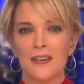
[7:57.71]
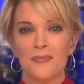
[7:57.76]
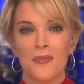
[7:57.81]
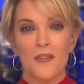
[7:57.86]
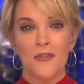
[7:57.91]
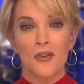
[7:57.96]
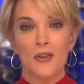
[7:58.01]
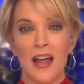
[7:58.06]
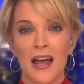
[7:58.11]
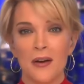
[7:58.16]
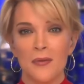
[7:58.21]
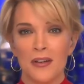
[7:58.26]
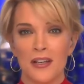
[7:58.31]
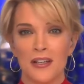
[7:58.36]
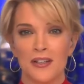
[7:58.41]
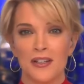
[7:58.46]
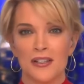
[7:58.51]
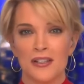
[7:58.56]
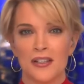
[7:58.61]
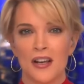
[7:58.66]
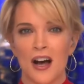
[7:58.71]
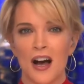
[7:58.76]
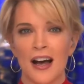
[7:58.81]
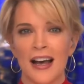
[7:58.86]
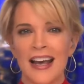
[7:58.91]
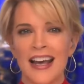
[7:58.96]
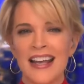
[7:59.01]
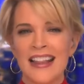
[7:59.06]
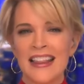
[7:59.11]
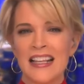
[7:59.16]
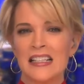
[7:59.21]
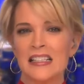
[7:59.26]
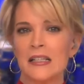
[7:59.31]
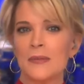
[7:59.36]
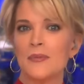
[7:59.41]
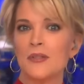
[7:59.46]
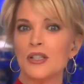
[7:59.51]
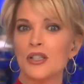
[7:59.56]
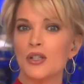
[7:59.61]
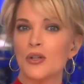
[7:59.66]
If you like what you just saw, hit the
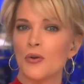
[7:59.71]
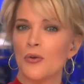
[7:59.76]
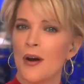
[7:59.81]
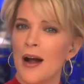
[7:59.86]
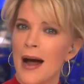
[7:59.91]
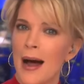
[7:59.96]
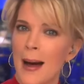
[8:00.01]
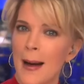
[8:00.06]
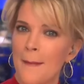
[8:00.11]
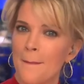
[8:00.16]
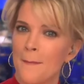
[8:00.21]
subscribe